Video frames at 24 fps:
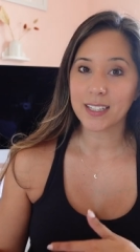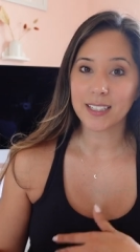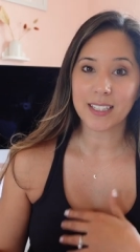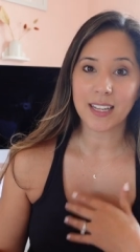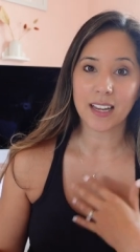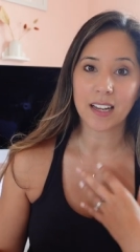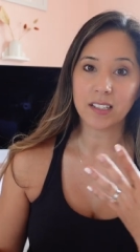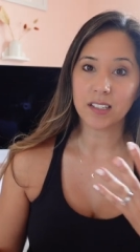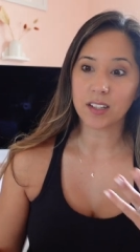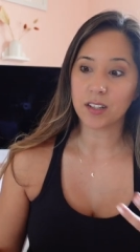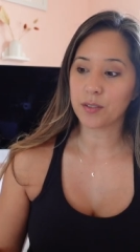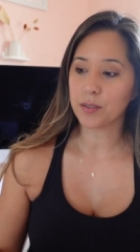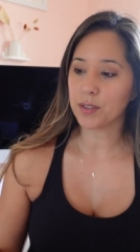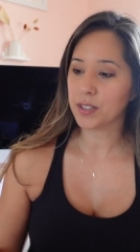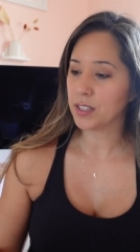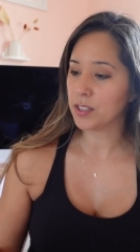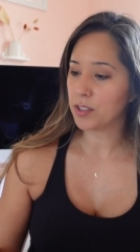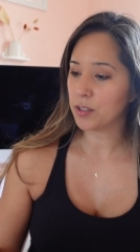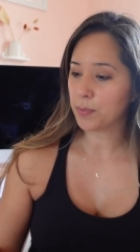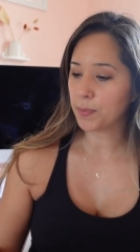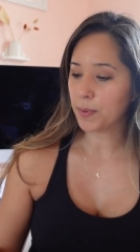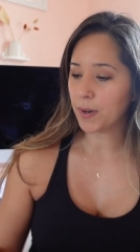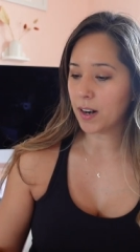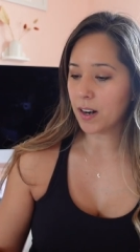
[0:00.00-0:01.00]
because that's always
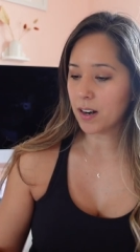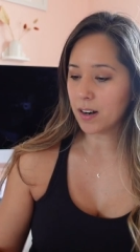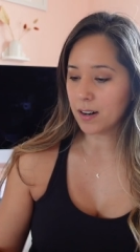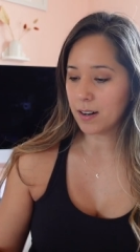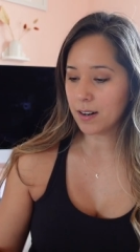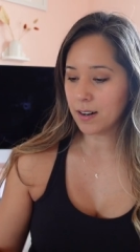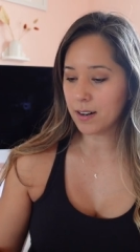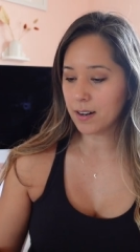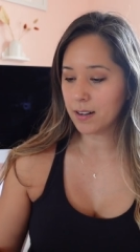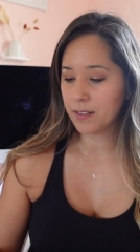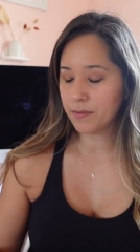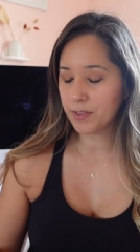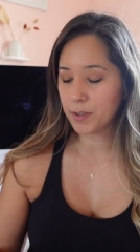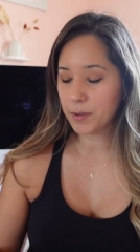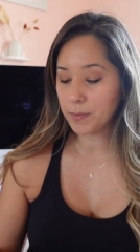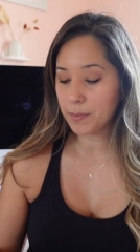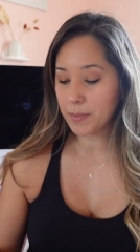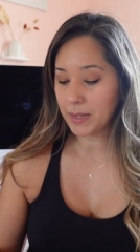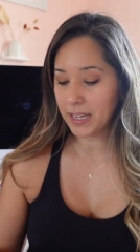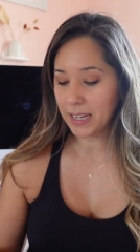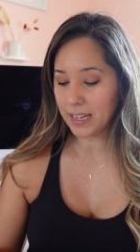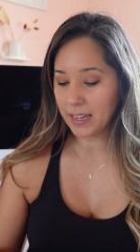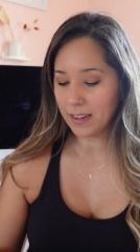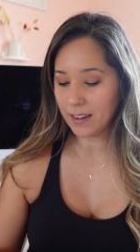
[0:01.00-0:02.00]
super hard for
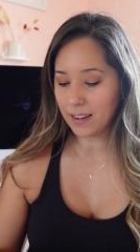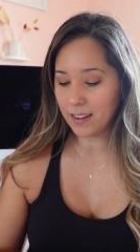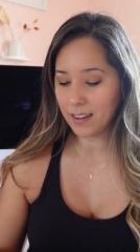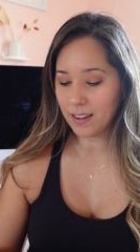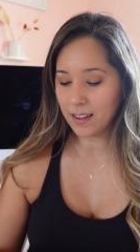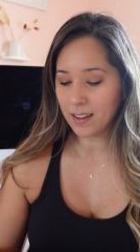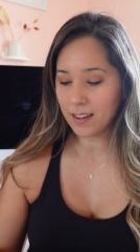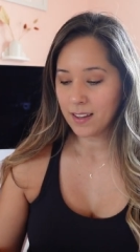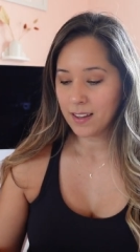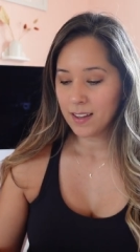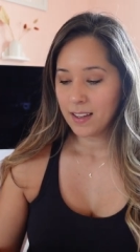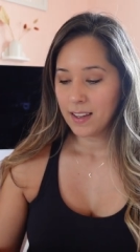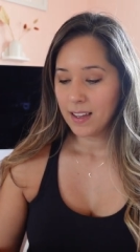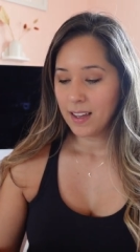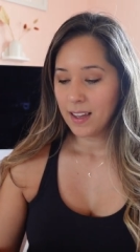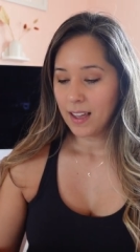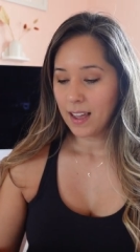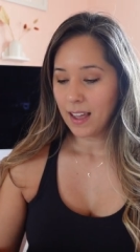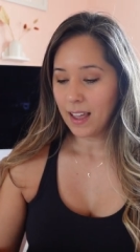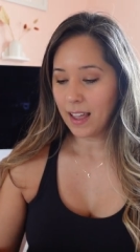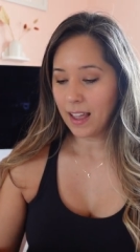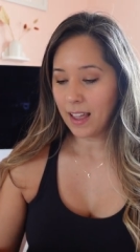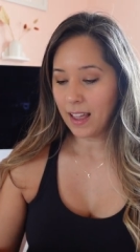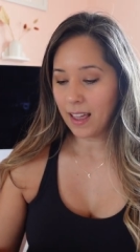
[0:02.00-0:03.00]
me
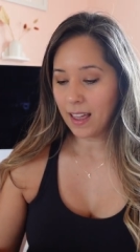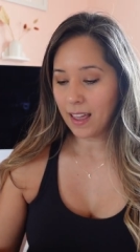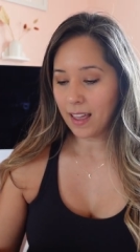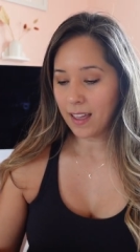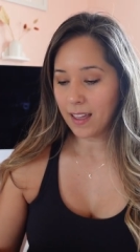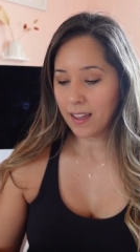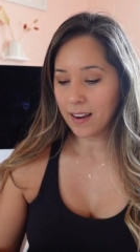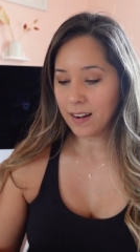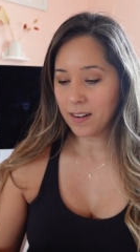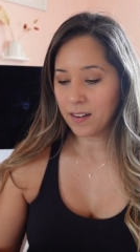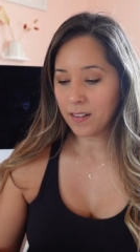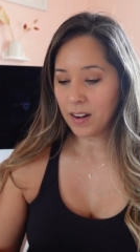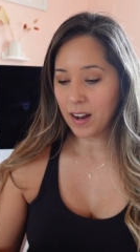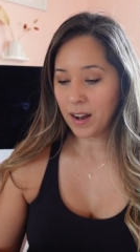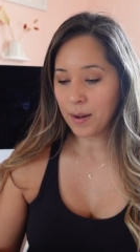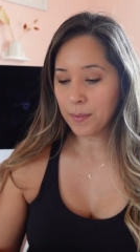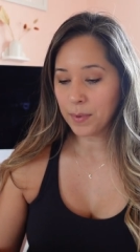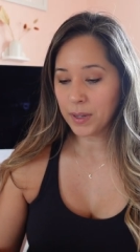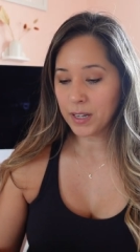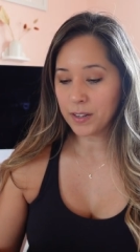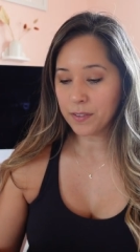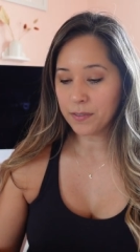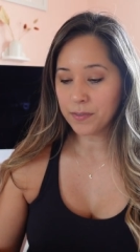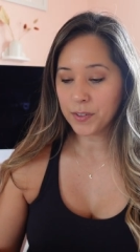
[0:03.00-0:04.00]
and I'm
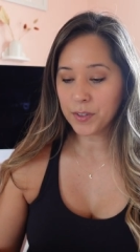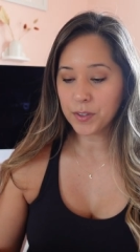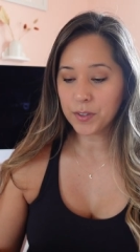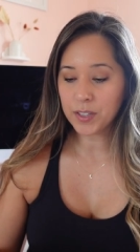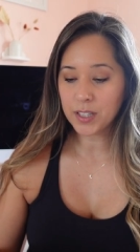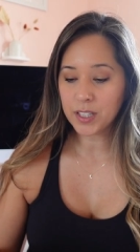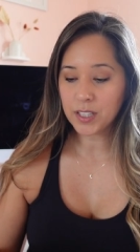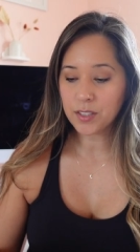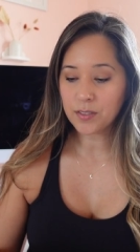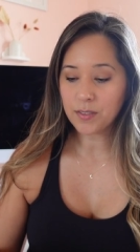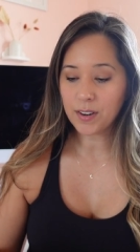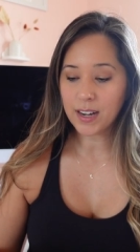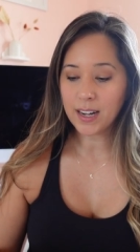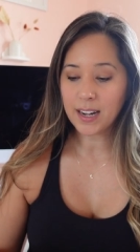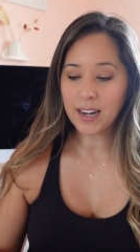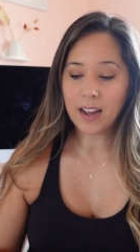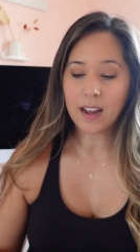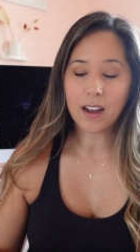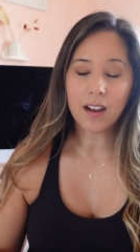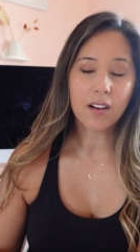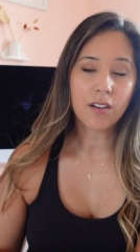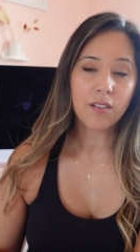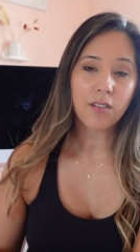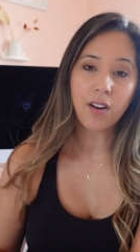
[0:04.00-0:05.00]
gonna focus right
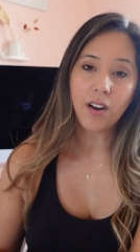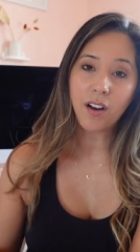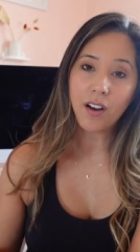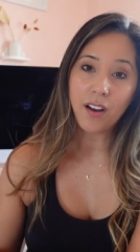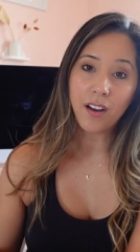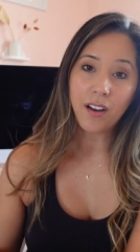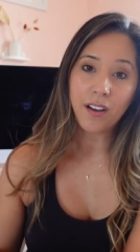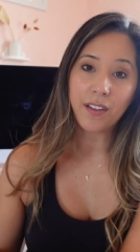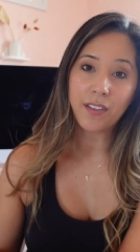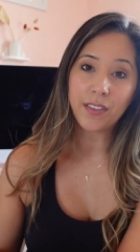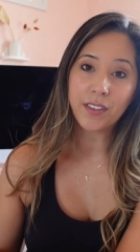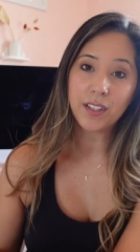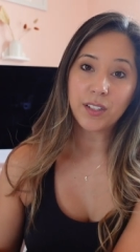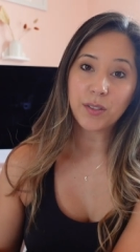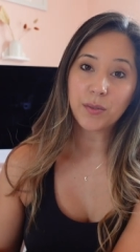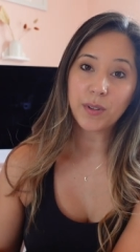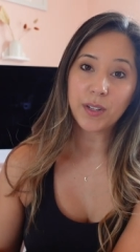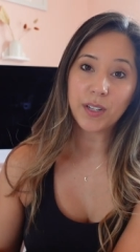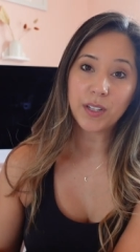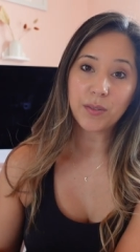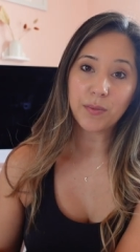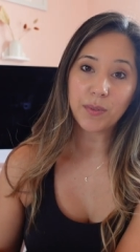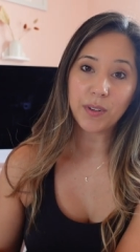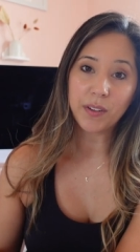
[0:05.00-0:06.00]
now on the
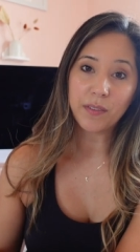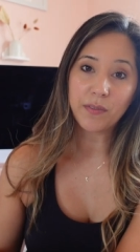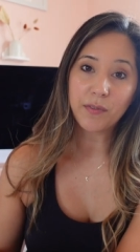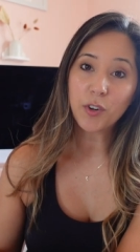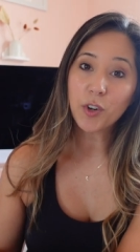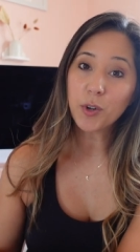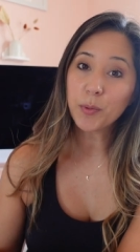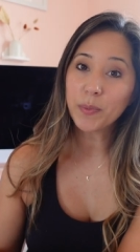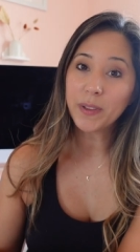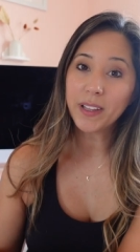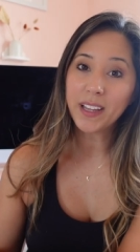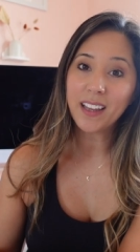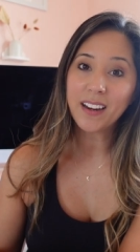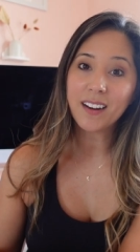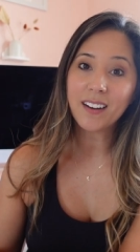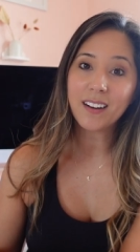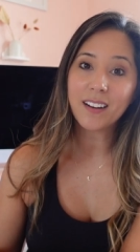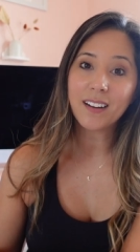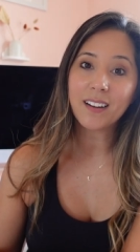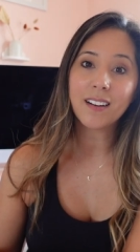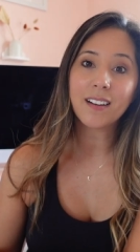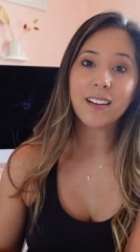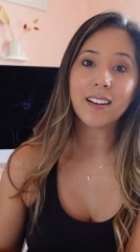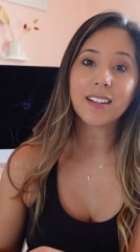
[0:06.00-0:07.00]
2024
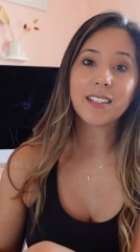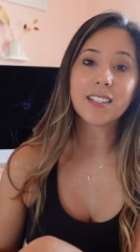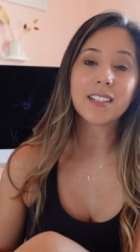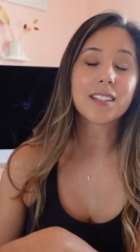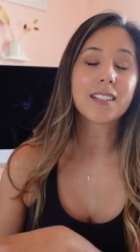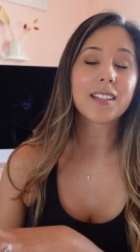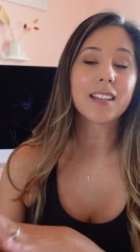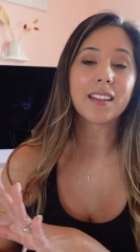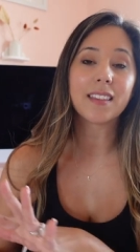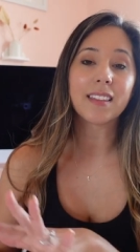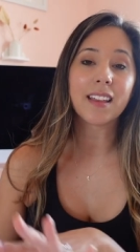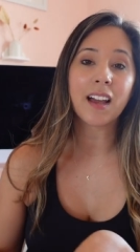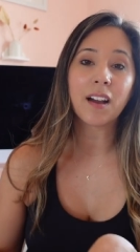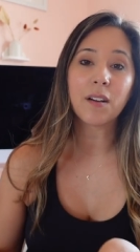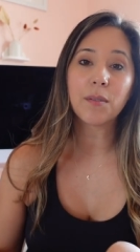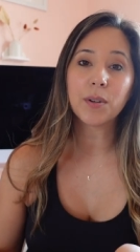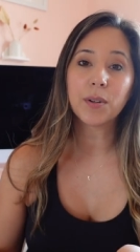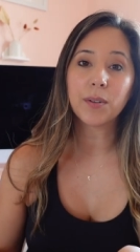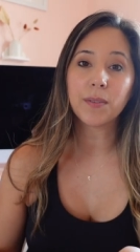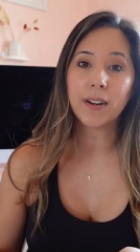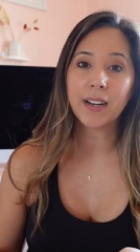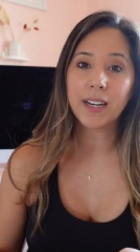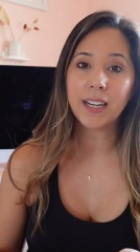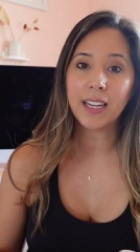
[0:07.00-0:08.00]
planner and just get that
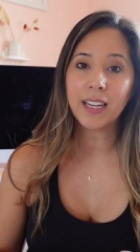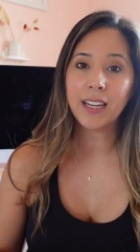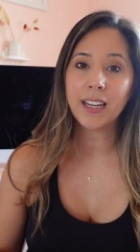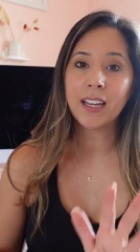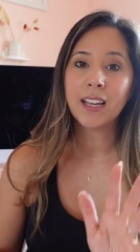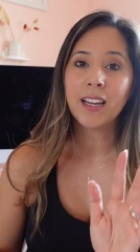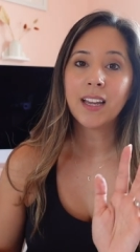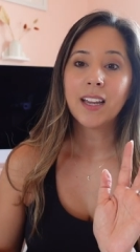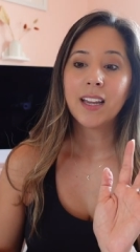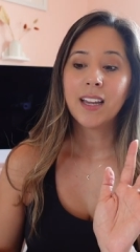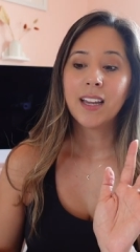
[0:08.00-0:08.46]
one ready,